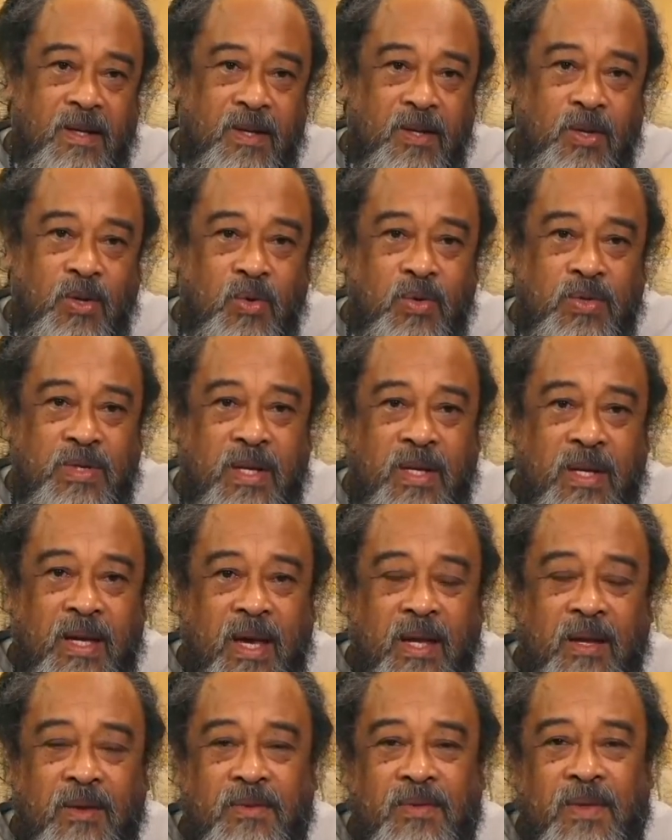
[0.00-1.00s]
using
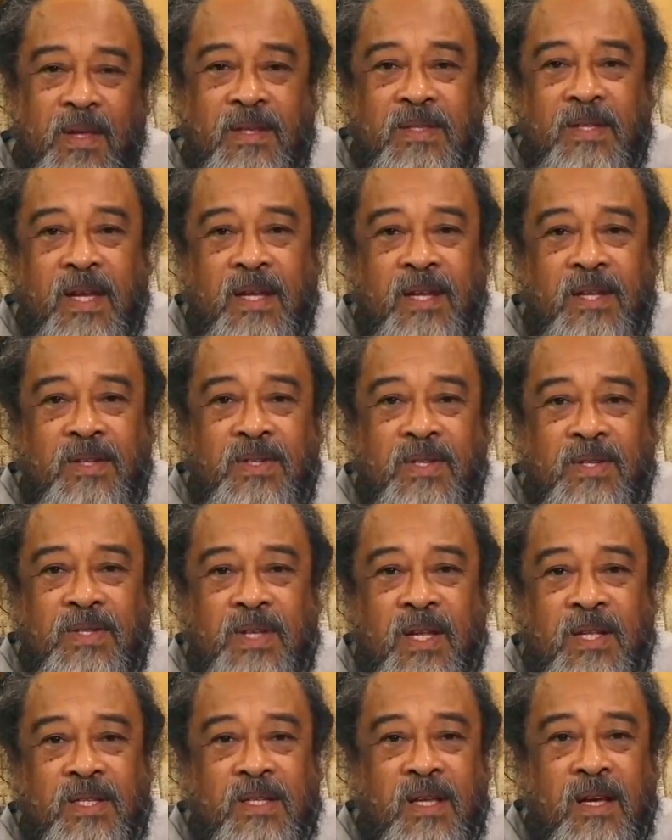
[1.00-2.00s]
kind of things like this in
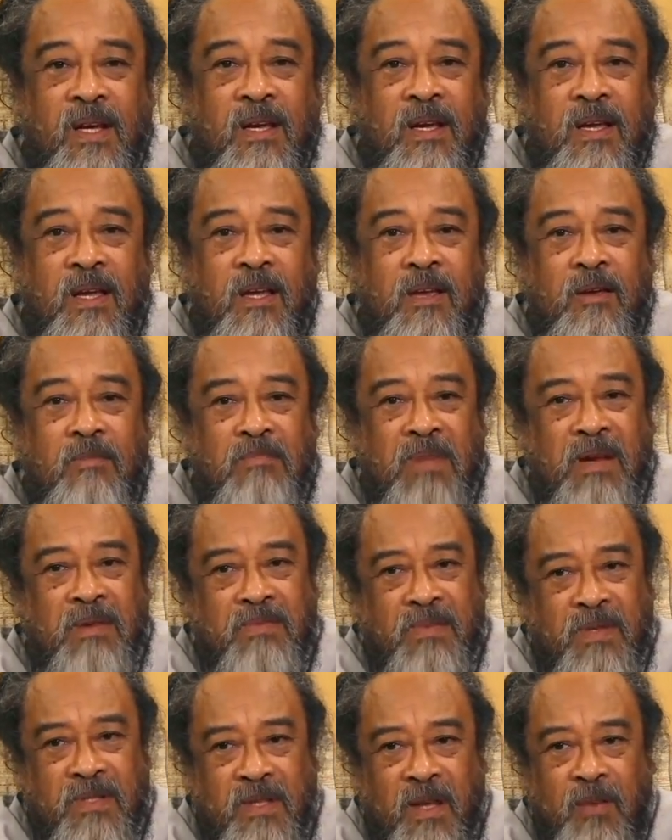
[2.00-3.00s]
satsang,
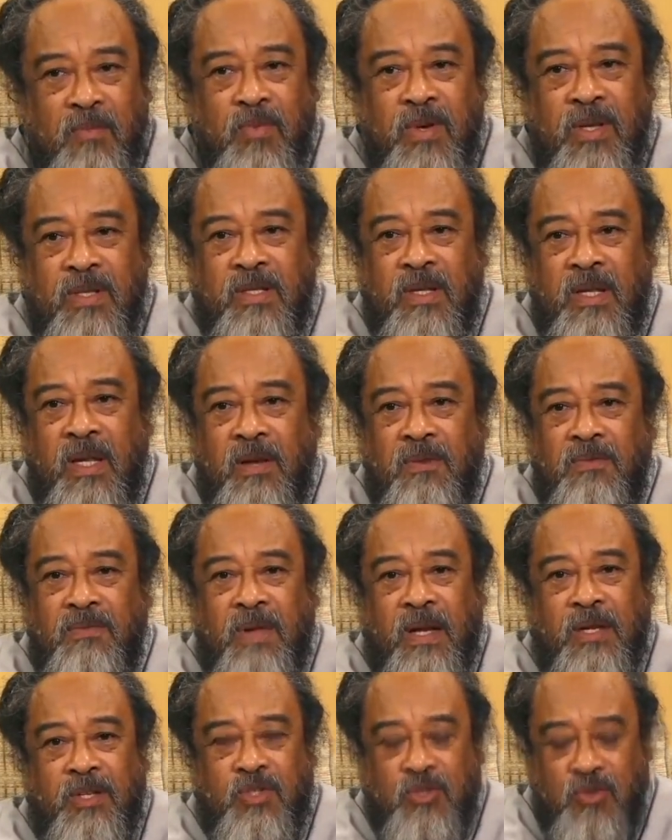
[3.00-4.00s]
but for some reason it
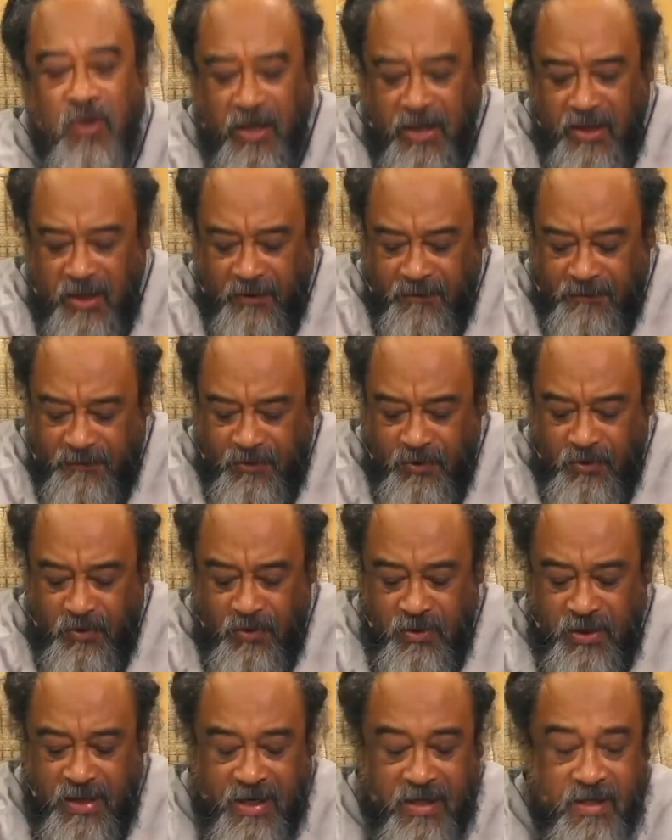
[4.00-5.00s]
felt strong enough to
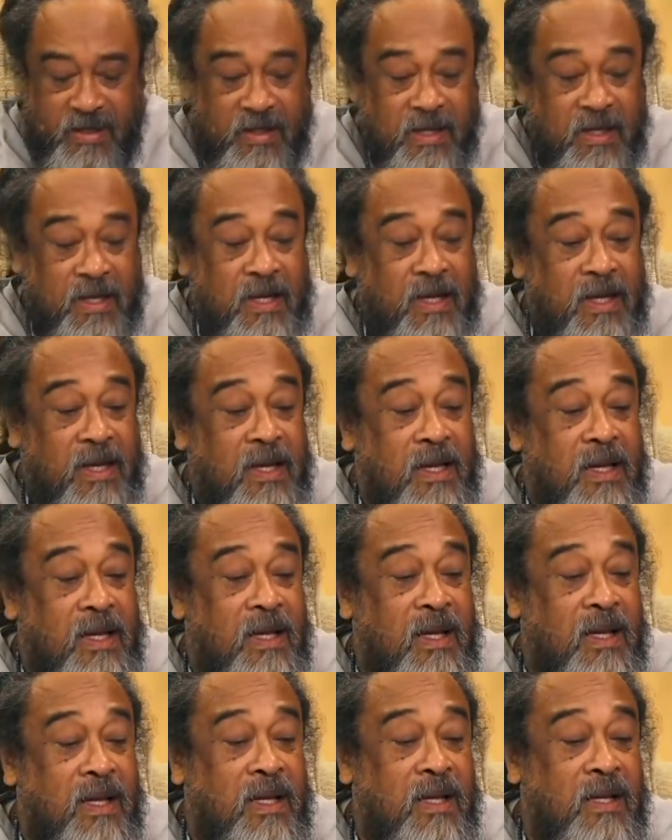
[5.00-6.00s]
do that.
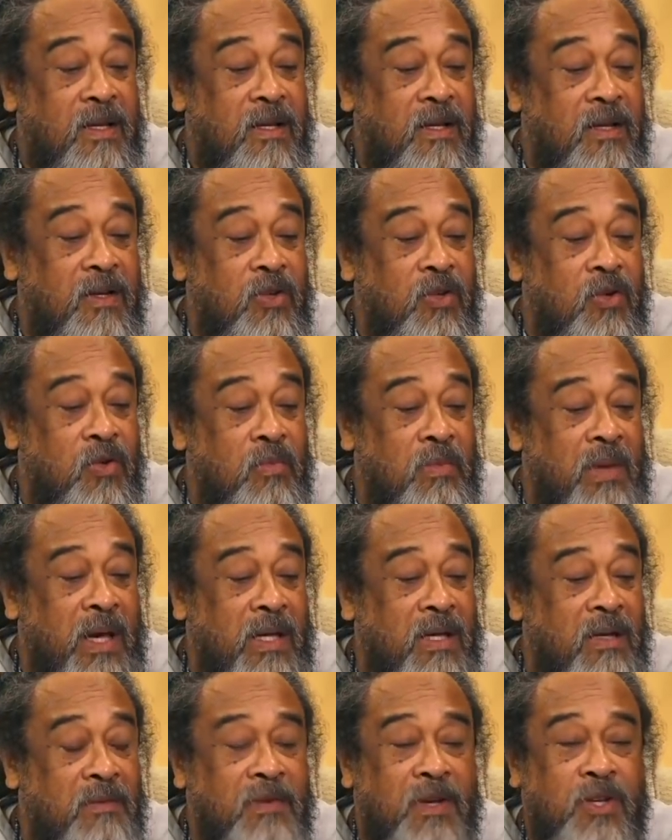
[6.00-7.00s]
And you
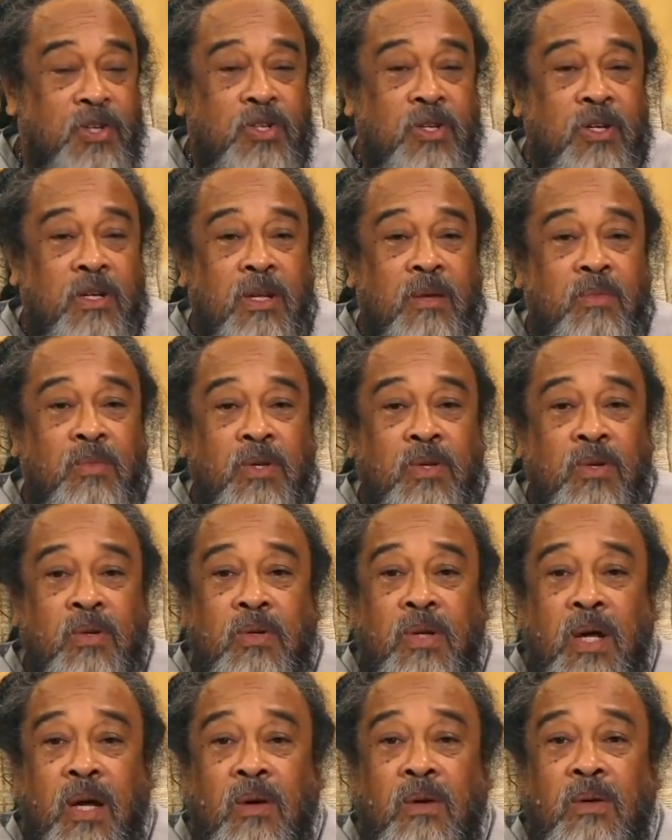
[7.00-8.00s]
mind if I share them with
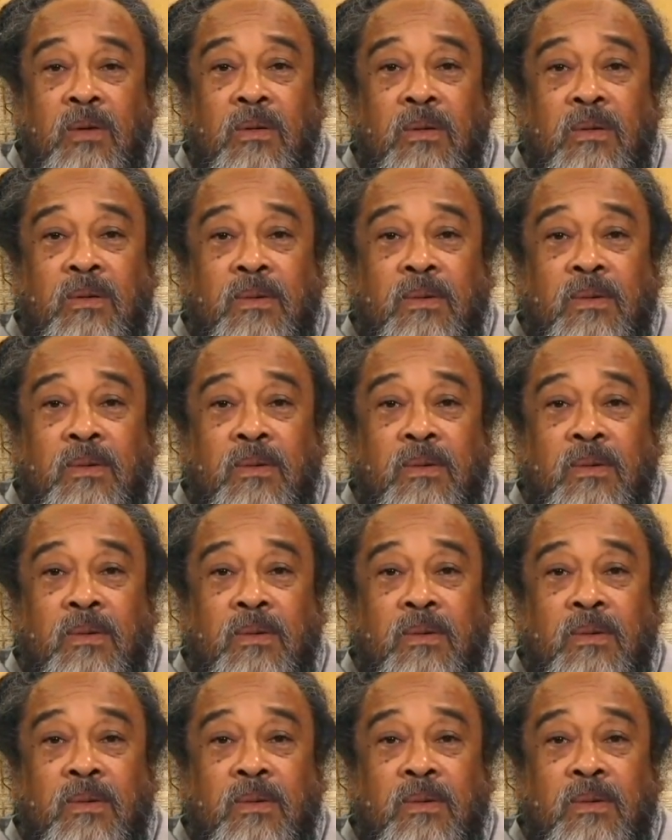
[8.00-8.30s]
you now?